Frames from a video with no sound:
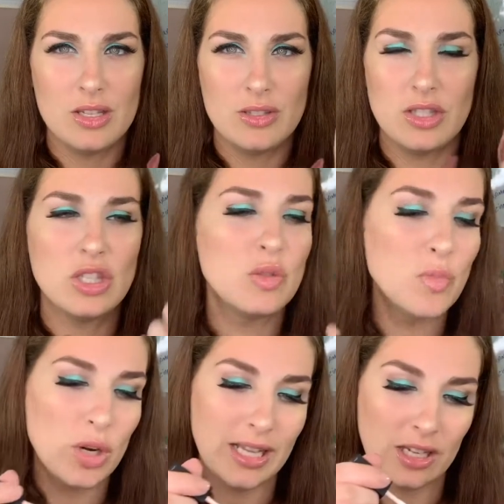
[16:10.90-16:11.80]
This is
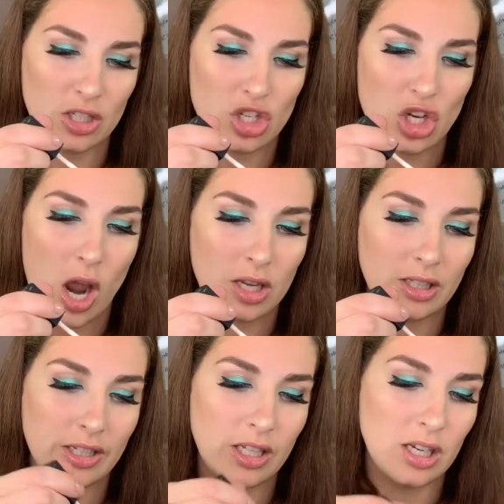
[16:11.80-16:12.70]
more like a
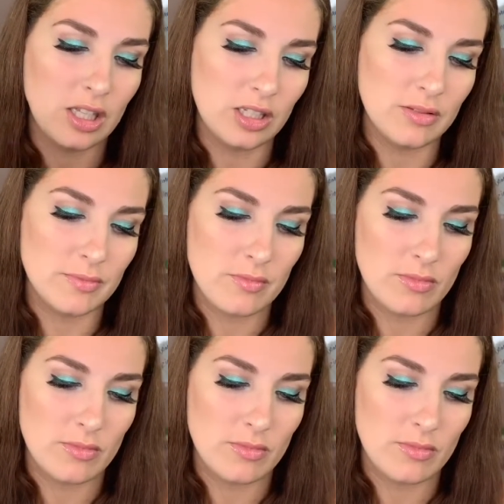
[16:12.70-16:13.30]
chocolatey color.